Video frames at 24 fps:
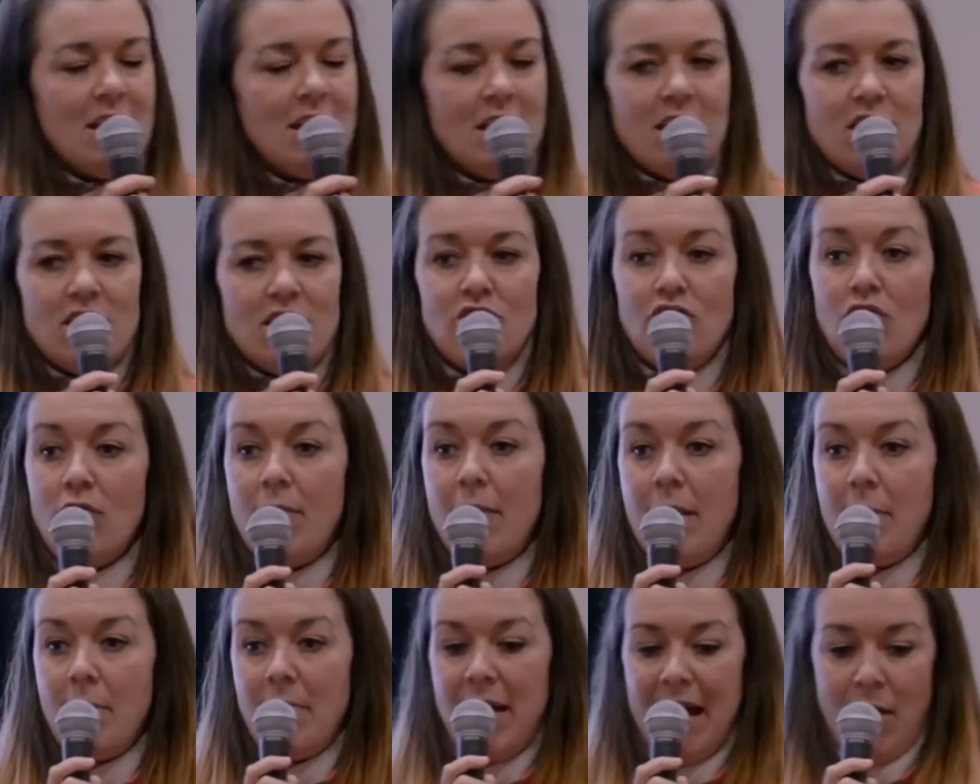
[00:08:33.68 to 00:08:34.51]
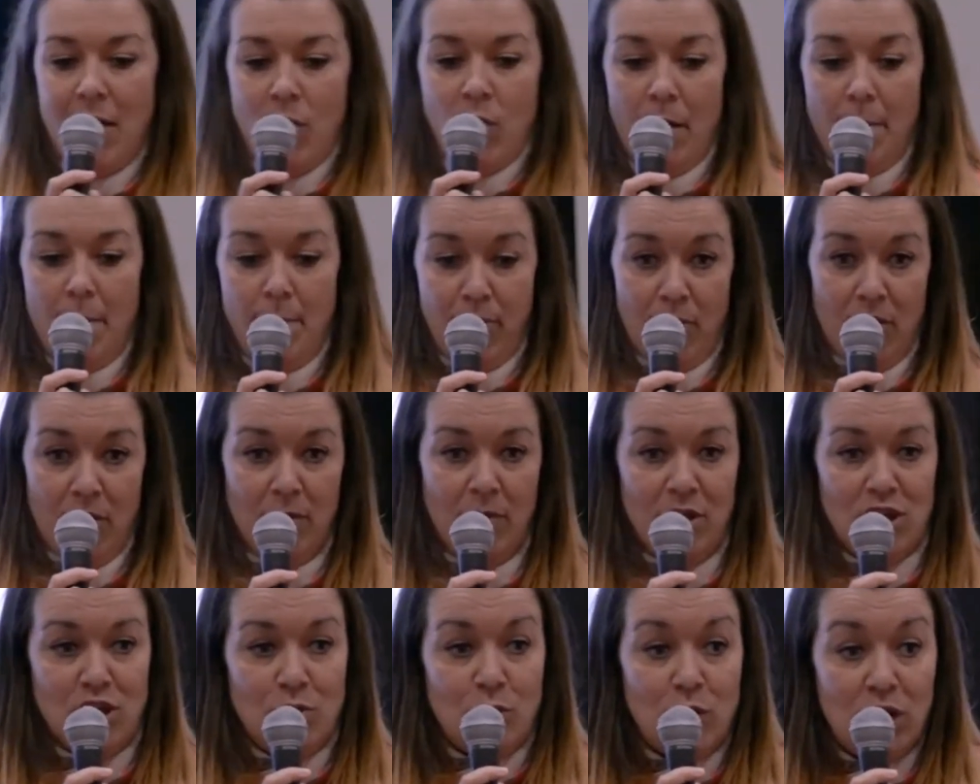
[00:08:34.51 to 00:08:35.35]
You remember at one point
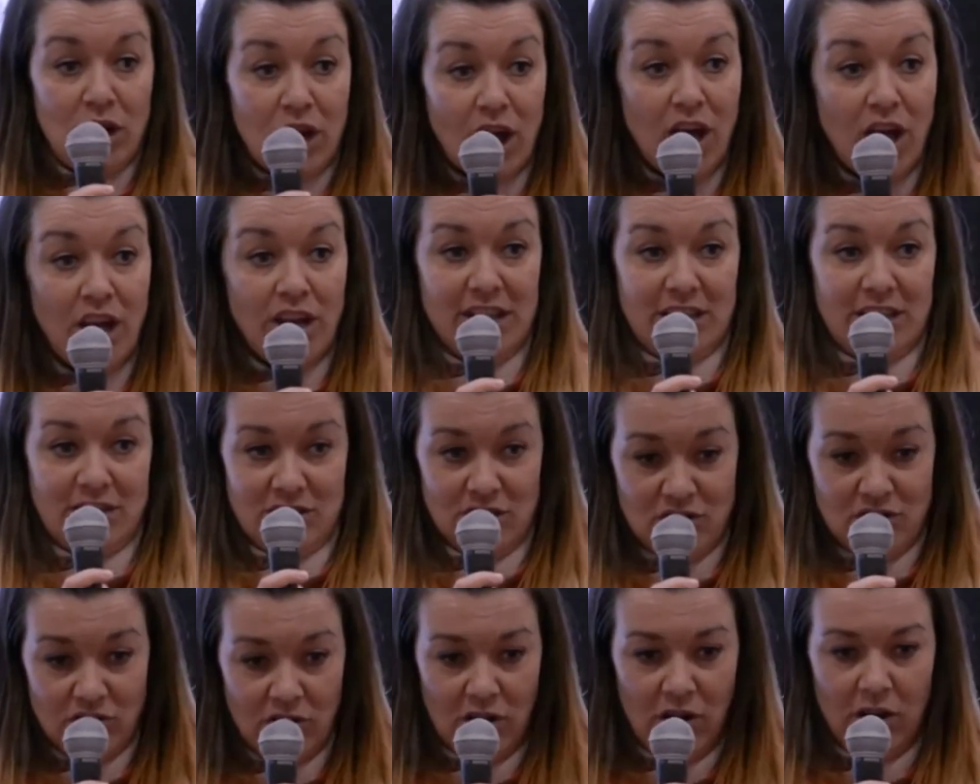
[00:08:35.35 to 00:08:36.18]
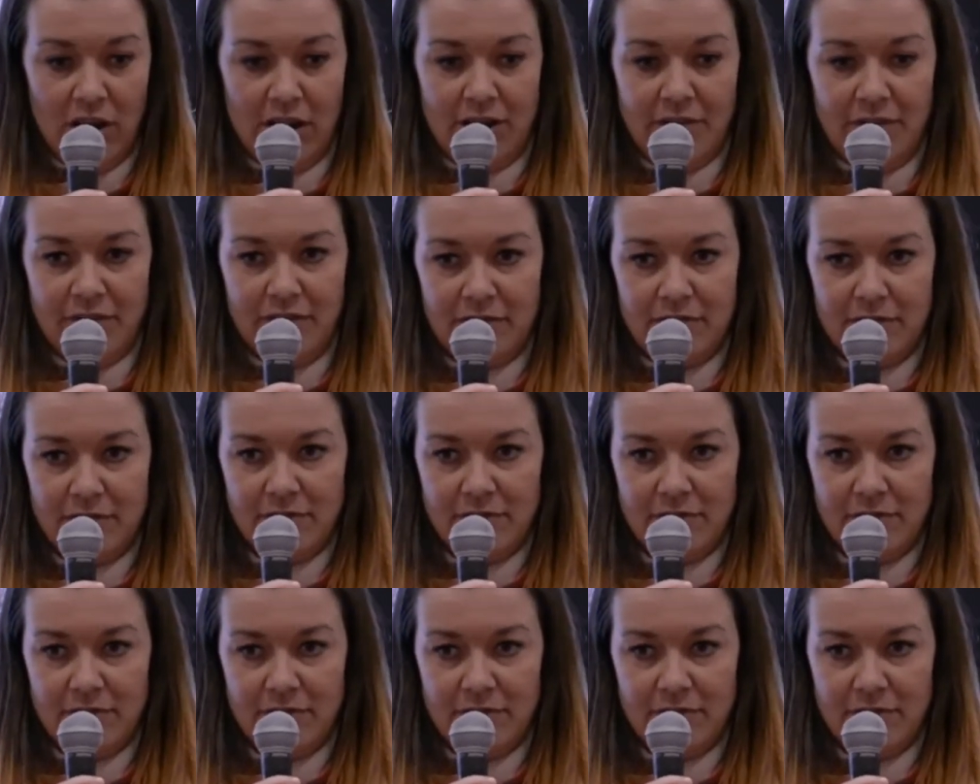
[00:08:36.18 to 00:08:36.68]
when you were learning to drive,